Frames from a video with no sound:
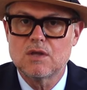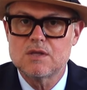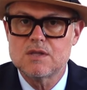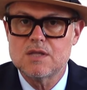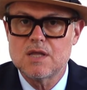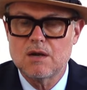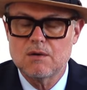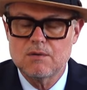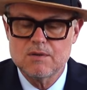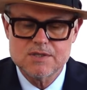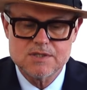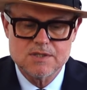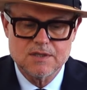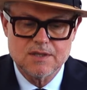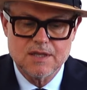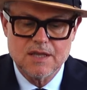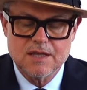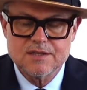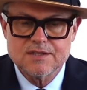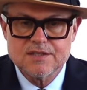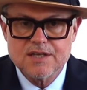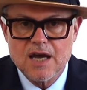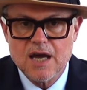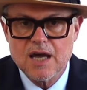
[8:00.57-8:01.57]
There is an
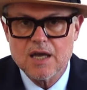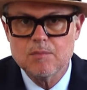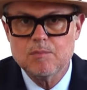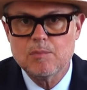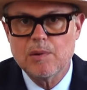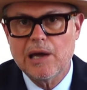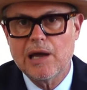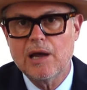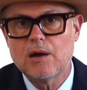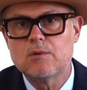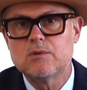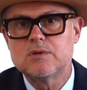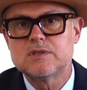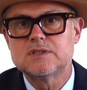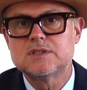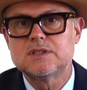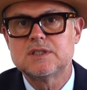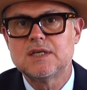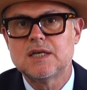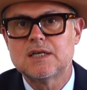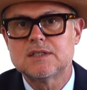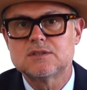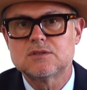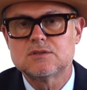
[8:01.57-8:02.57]

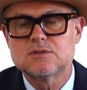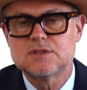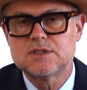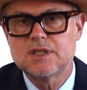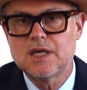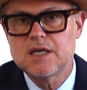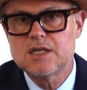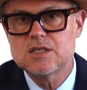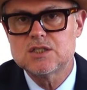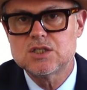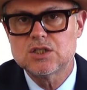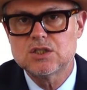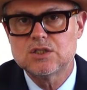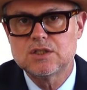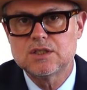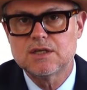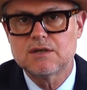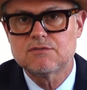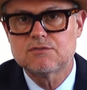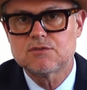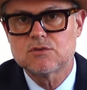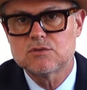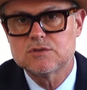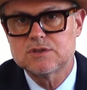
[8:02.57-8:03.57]
anti-piracy association.
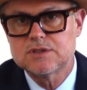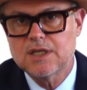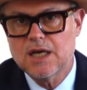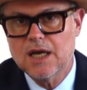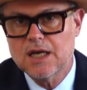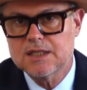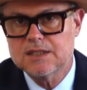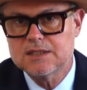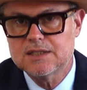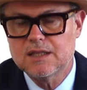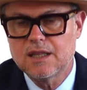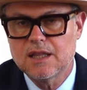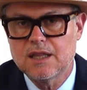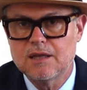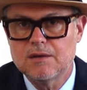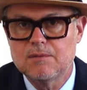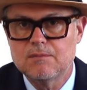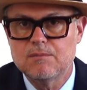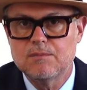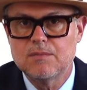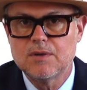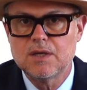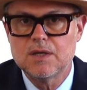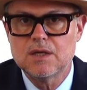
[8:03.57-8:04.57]
I've contacted
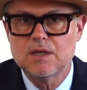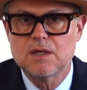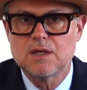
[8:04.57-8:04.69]
them.